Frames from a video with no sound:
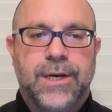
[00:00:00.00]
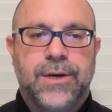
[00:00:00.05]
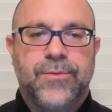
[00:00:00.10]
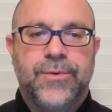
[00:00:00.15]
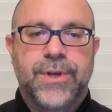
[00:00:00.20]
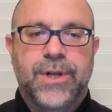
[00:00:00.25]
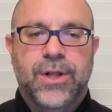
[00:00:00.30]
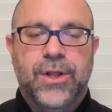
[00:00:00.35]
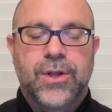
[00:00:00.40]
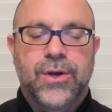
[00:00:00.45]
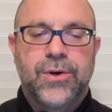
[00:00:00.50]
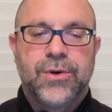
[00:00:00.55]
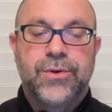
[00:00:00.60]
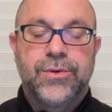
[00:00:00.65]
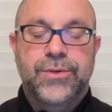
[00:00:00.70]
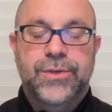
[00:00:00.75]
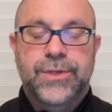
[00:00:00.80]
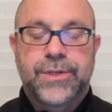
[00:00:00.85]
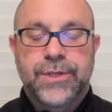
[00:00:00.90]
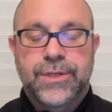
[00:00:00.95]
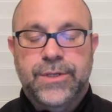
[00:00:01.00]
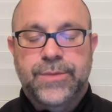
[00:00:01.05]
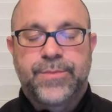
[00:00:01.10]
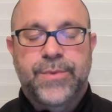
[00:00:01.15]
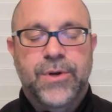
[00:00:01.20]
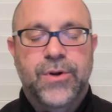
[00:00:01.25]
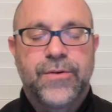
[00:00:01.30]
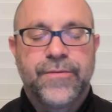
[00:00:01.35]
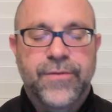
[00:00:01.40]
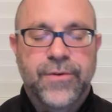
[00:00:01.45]
we closed, it's
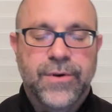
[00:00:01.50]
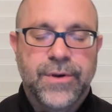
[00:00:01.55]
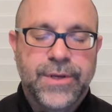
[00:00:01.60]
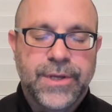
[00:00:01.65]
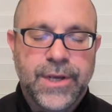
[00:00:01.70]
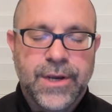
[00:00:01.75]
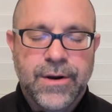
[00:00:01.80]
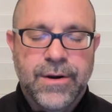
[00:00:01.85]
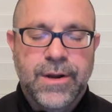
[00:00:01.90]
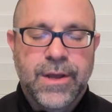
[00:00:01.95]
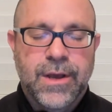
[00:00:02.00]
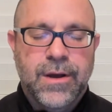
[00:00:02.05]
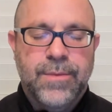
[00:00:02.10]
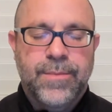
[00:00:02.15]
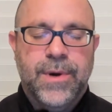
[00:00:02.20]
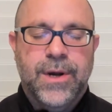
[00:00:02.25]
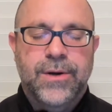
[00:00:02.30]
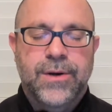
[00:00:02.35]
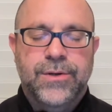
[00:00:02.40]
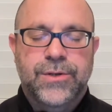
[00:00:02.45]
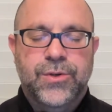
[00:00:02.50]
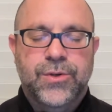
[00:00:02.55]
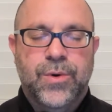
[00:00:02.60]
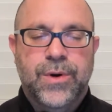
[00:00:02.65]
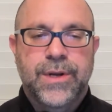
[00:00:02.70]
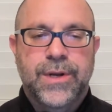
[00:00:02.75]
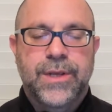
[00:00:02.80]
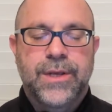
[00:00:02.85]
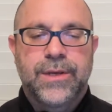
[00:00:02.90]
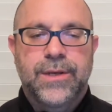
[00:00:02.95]
been over a year now, March
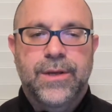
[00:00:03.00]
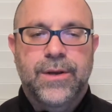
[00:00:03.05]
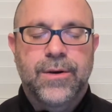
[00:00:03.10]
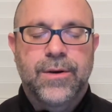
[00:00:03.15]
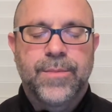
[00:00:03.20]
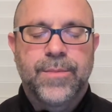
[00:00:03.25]
20th or